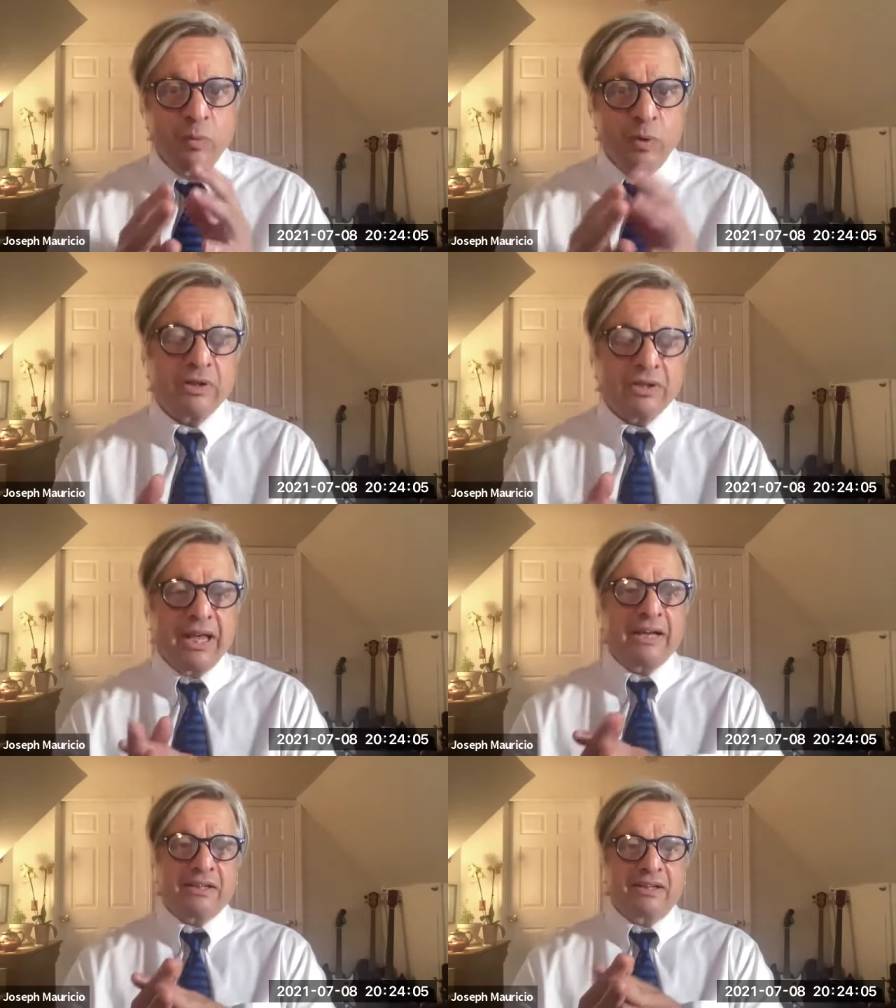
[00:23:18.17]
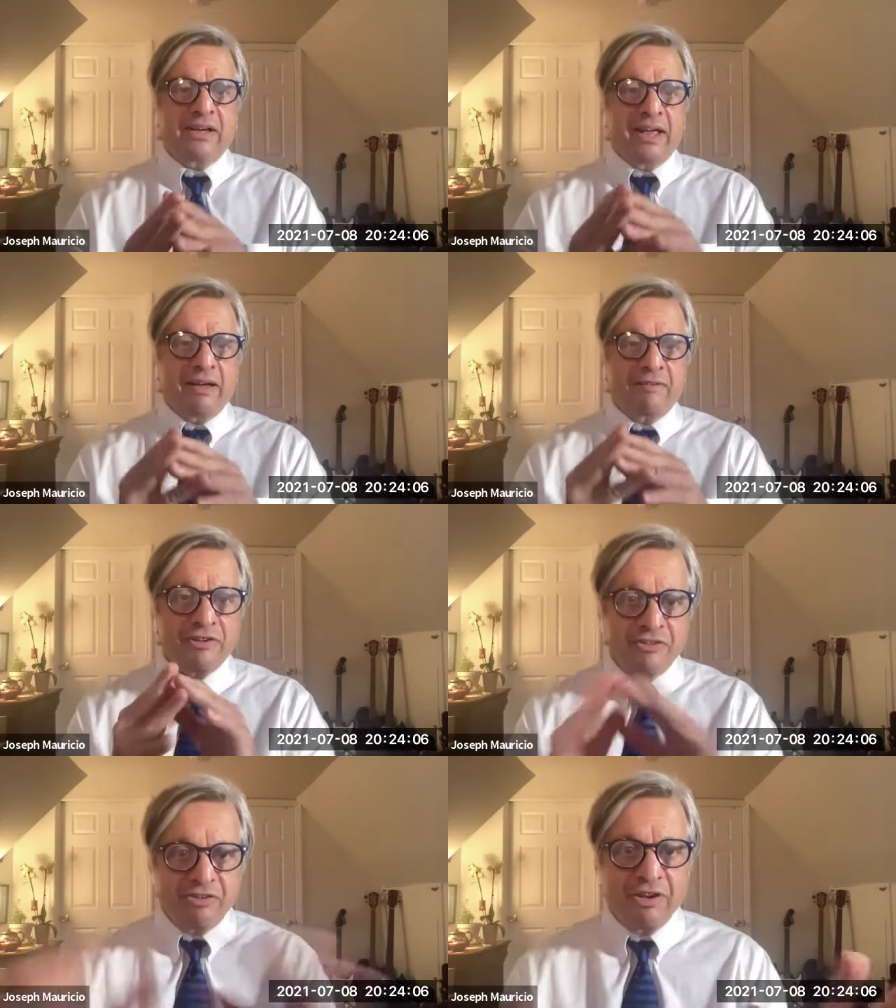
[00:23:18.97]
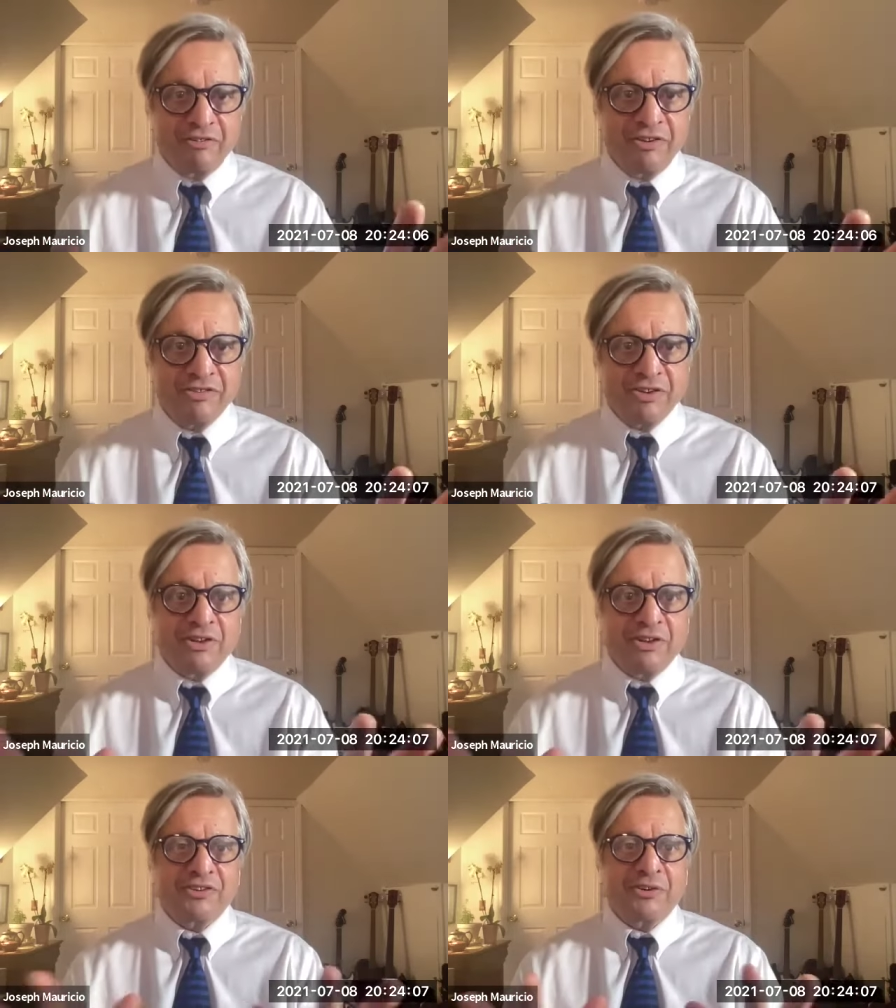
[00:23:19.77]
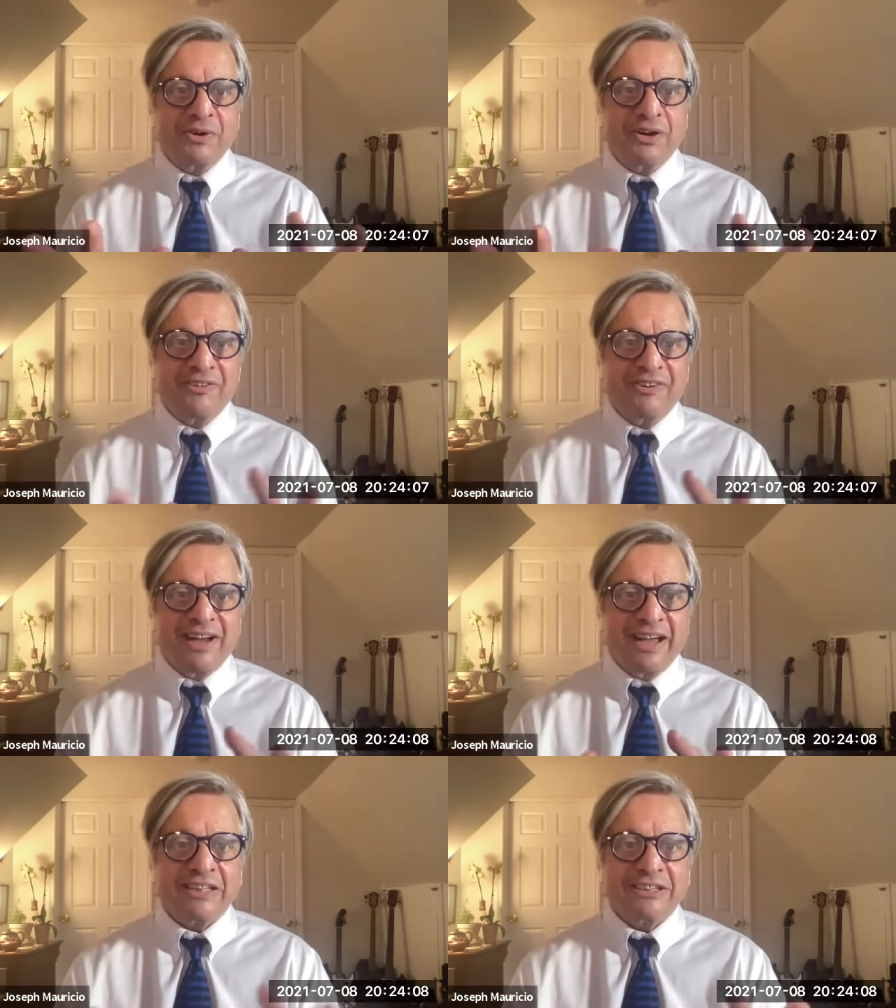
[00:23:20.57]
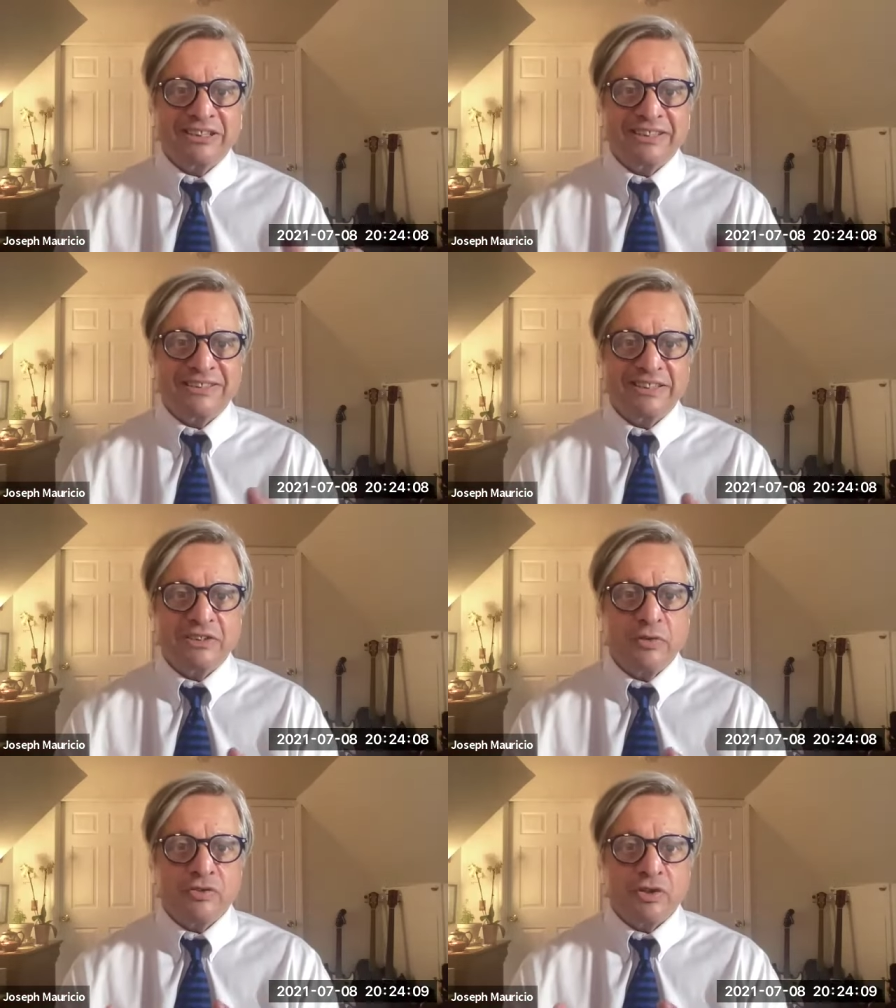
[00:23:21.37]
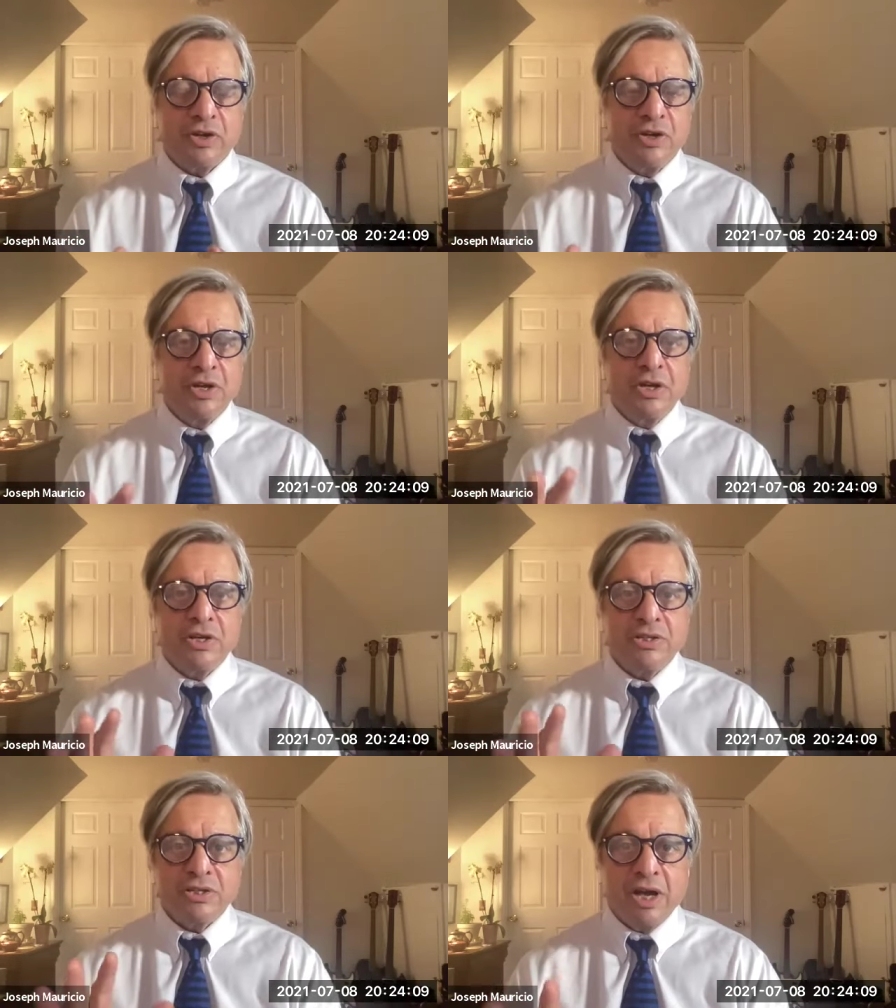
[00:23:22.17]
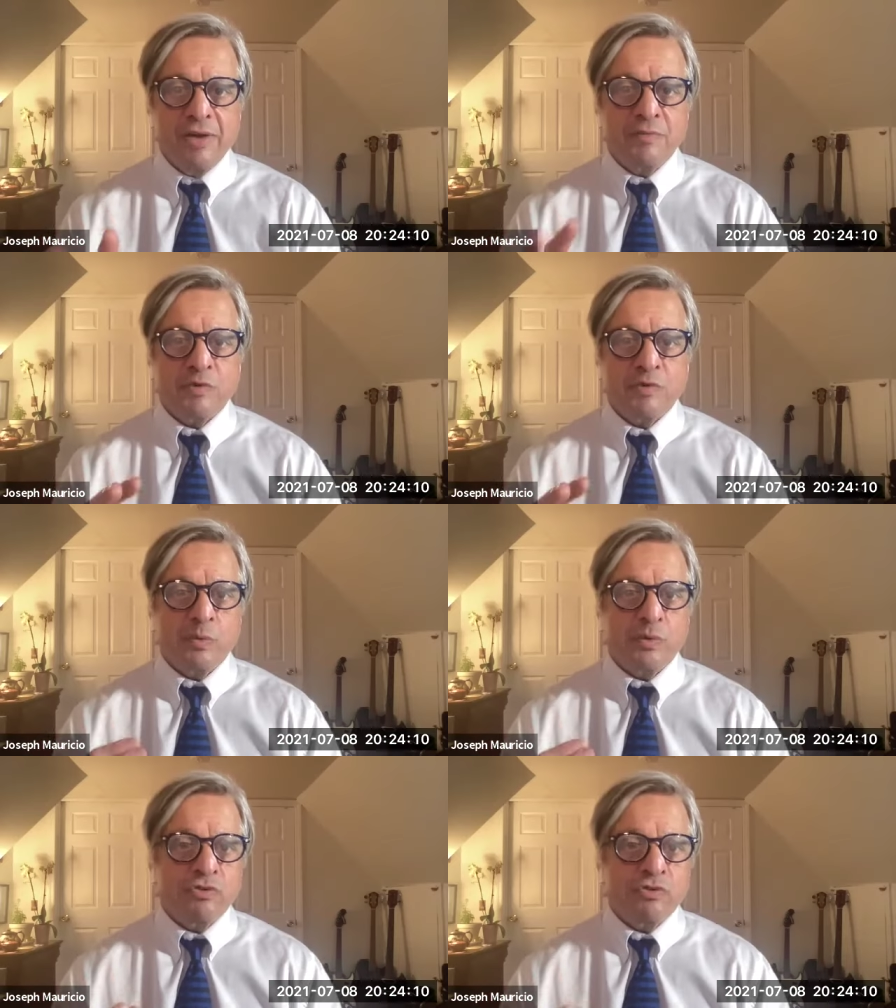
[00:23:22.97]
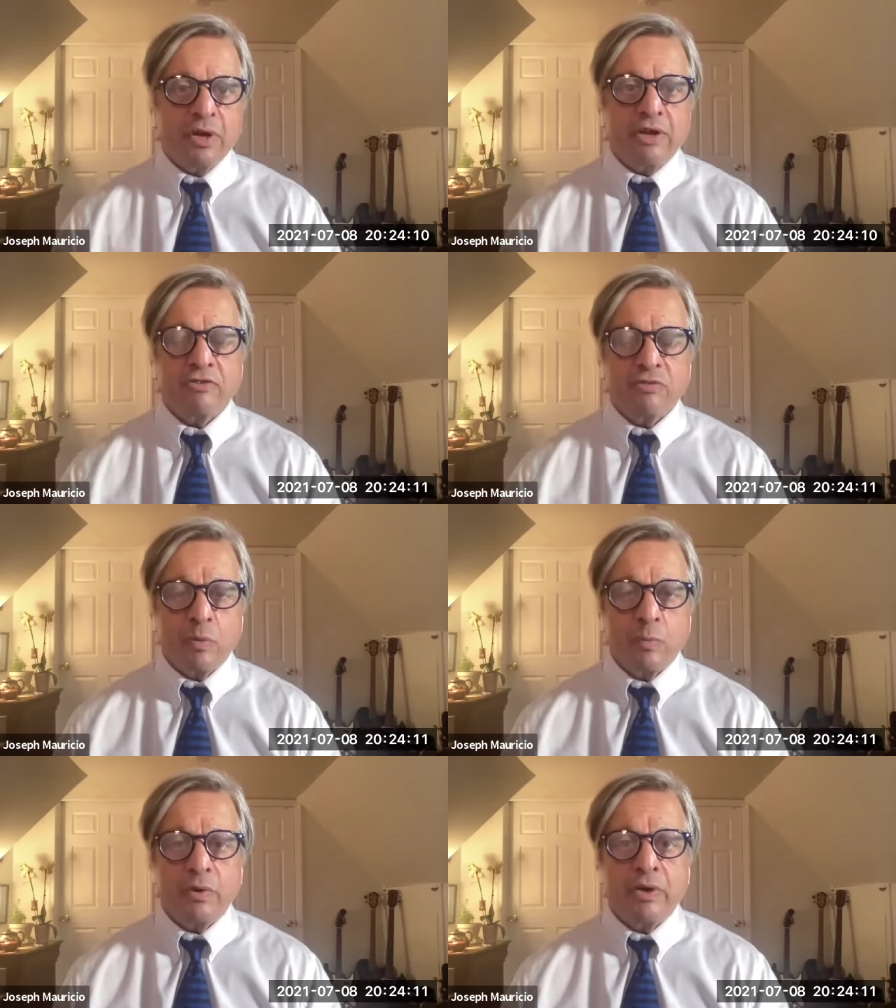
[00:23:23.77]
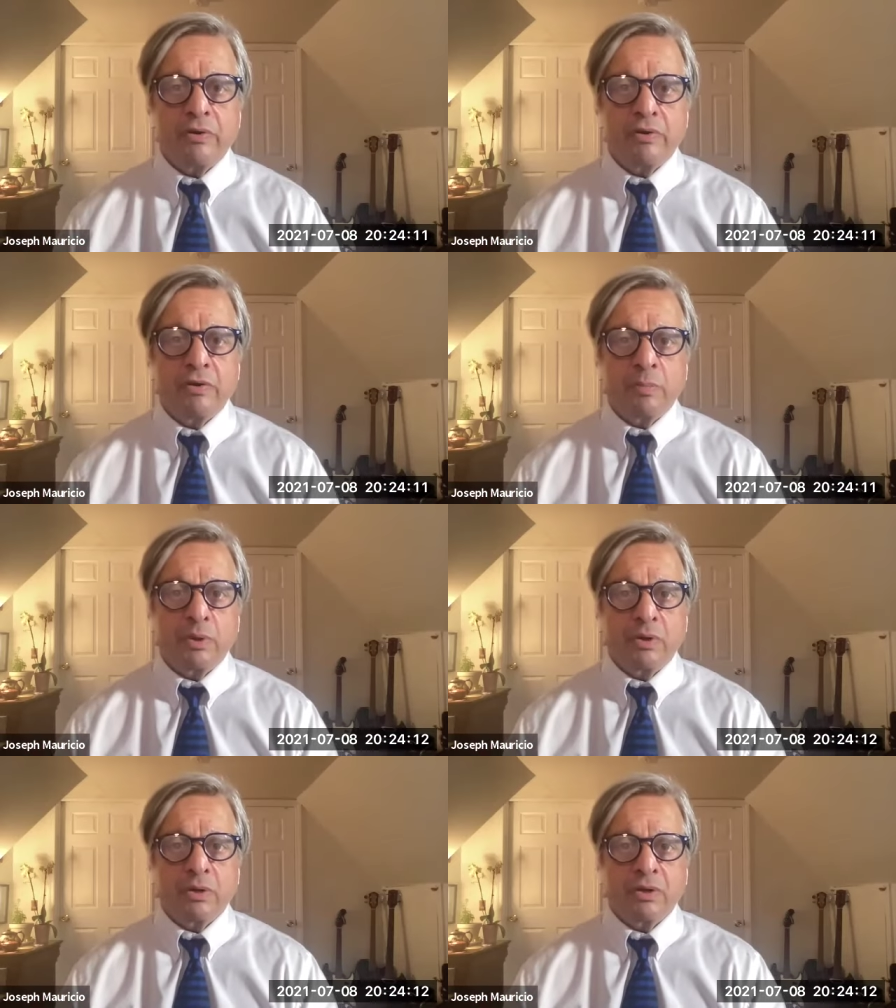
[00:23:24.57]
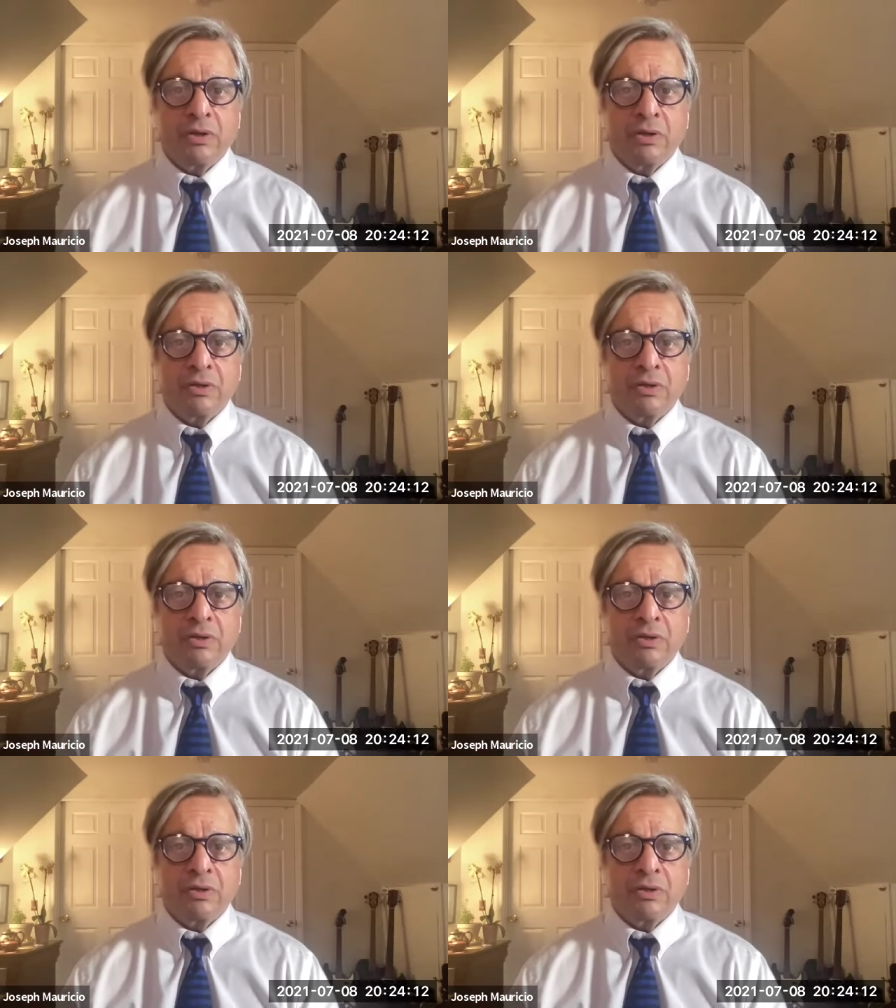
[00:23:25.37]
we're likely to have a shit result to our actions. And those are times when we're stressed, when we're irritable,